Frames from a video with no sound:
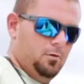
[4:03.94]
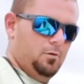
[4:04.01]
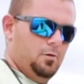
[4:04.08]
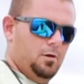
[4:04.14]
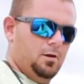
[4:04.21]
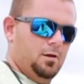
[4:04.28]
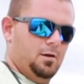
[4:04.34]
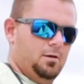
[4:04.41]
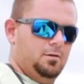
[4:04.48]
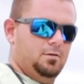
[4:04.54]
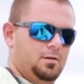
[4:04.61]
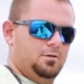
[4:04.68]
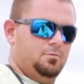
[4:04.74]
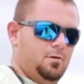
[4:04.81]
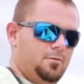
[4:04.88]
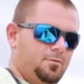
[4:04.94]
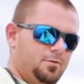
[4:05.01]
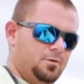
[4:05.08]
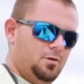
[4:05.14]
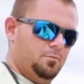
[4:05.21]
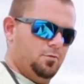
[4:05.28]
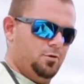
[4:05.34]
Alright guys, that's
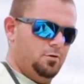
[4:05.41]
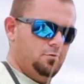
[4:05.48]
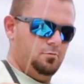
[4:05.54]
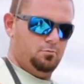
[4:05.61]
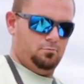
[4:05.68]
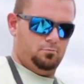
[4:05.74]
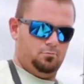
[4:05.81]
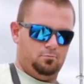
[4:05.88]
redfish number two.